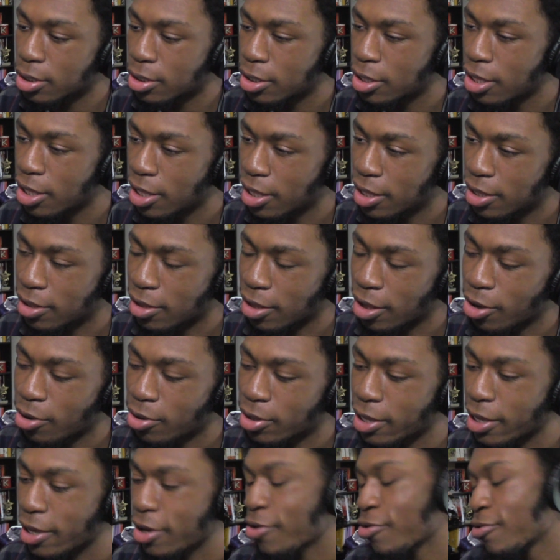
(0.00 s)

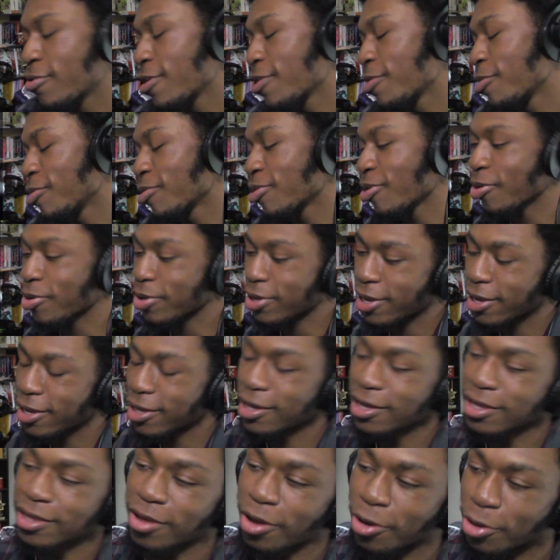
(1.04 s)
Okay, Kurono's okay.
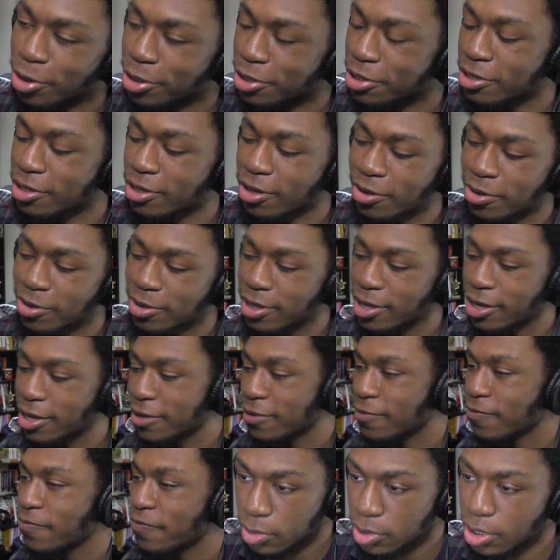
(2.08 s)
He's all good. Okay.
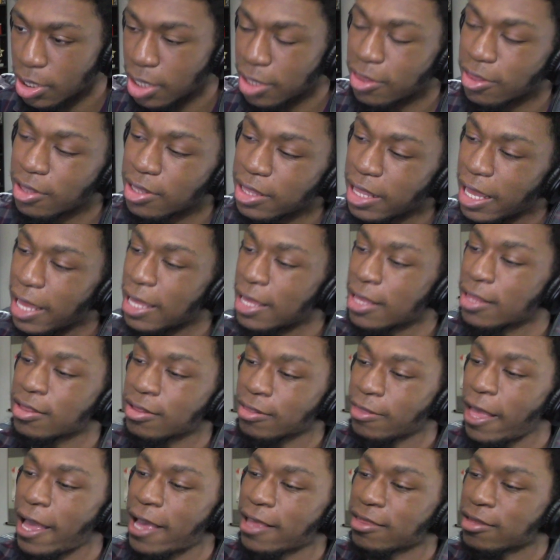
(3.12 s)
I think that his
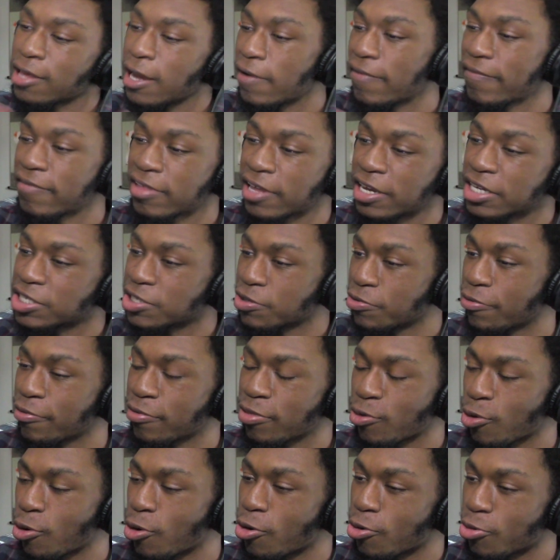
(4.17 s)
last conversation with
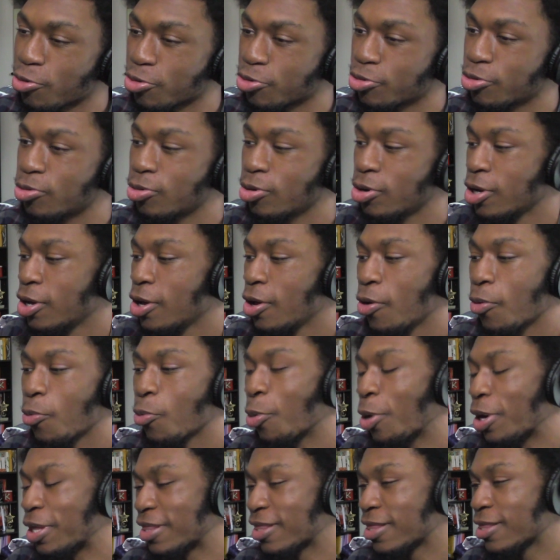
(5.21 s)
Tohru
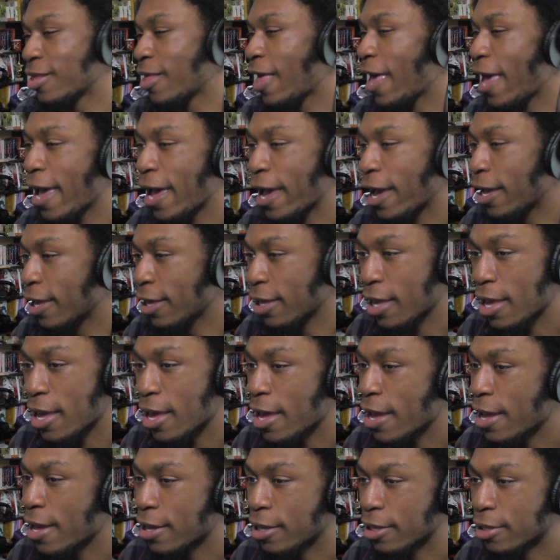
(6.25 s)
was that.
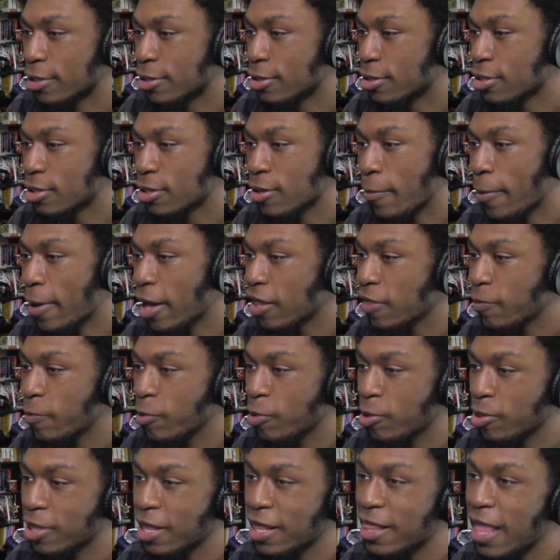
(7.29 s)
And the
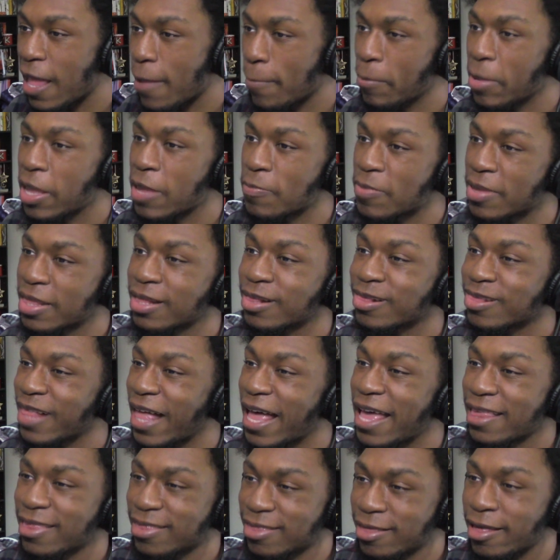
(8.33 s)
possibility that that may be the
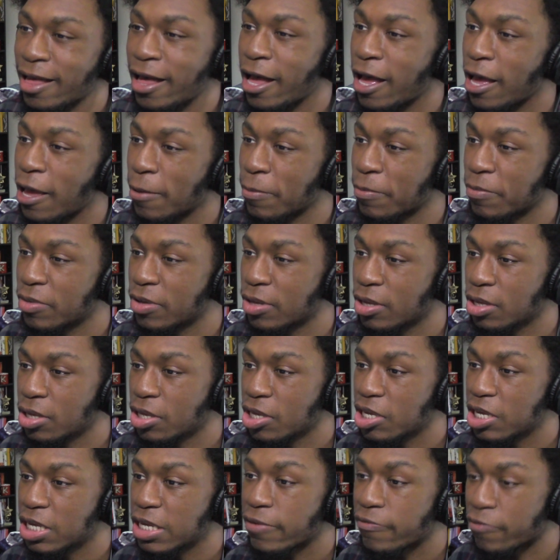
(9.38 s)
last time
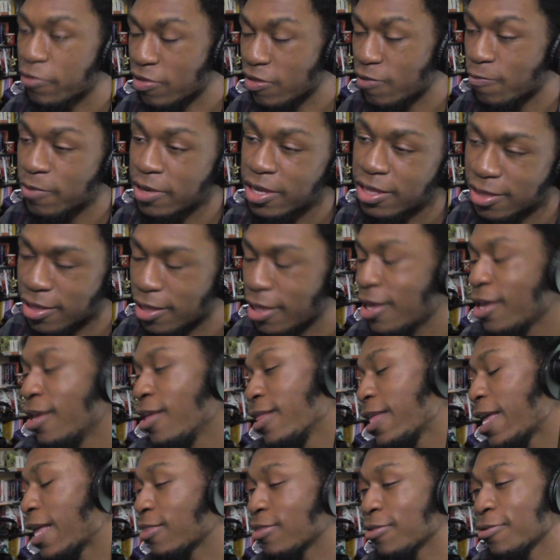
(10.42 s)
you ever speak to...
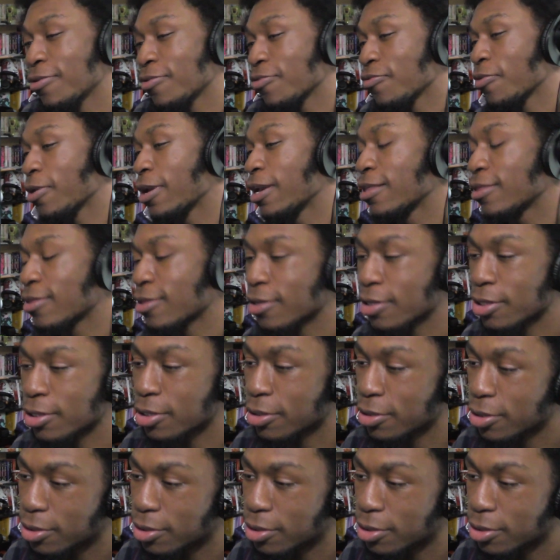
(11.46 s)
That's so crazy.